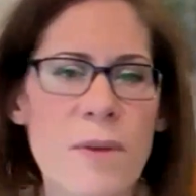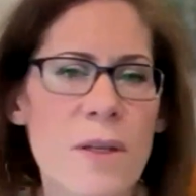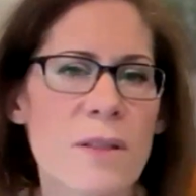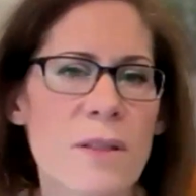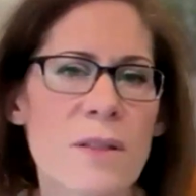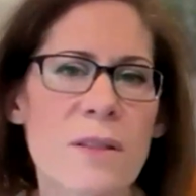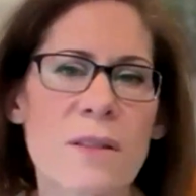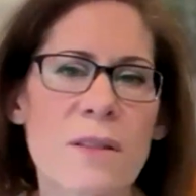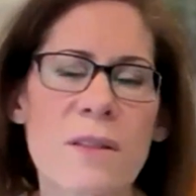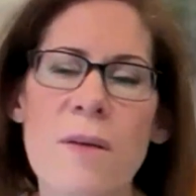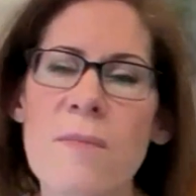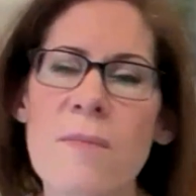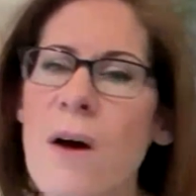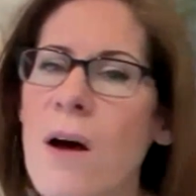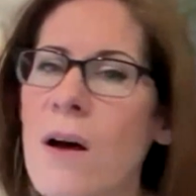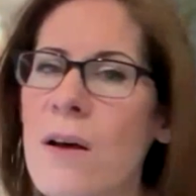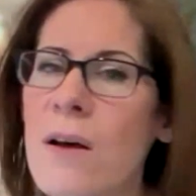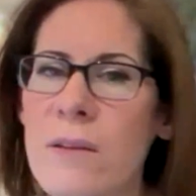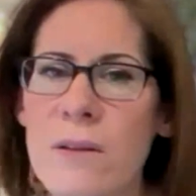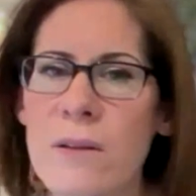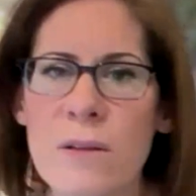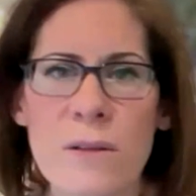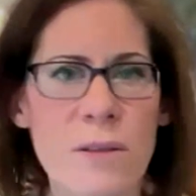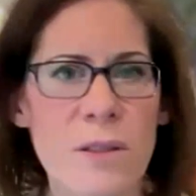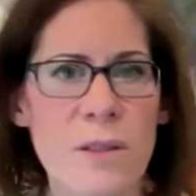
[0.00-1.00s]
some
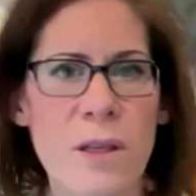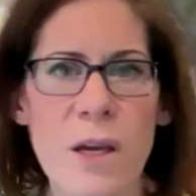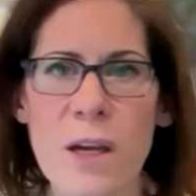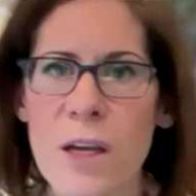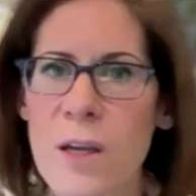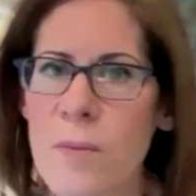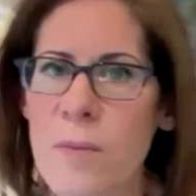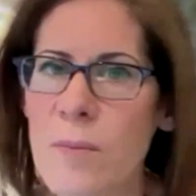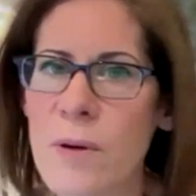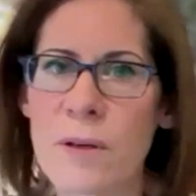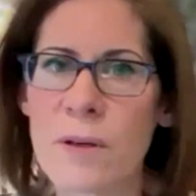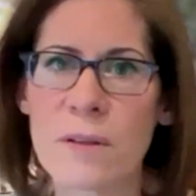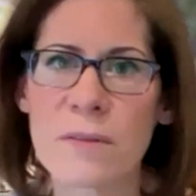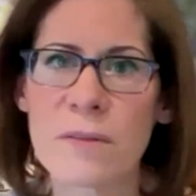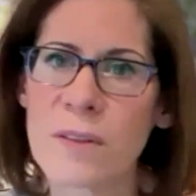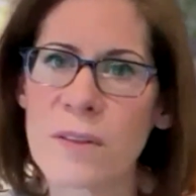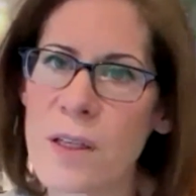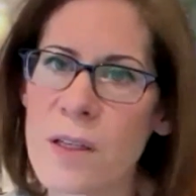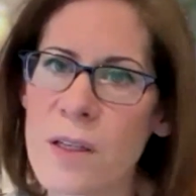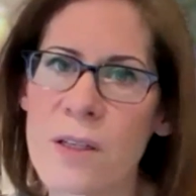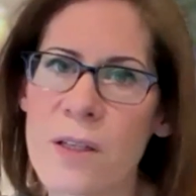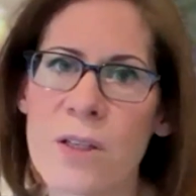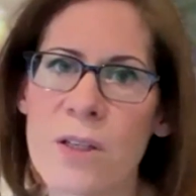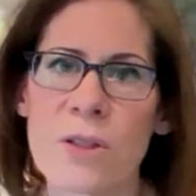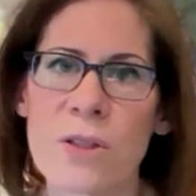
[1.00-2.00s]
other type of
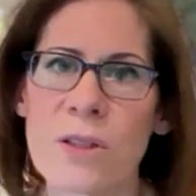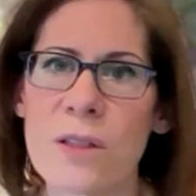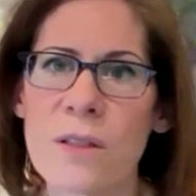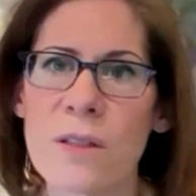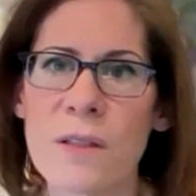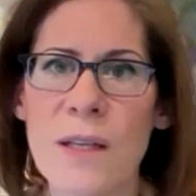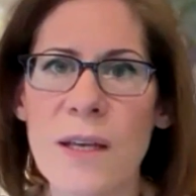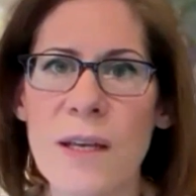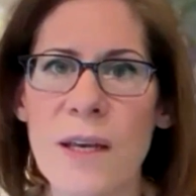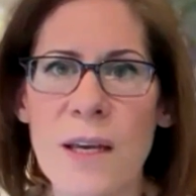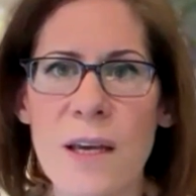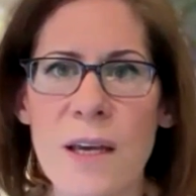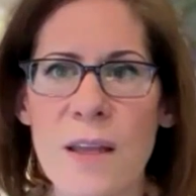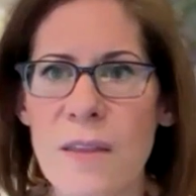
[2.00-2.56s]
condition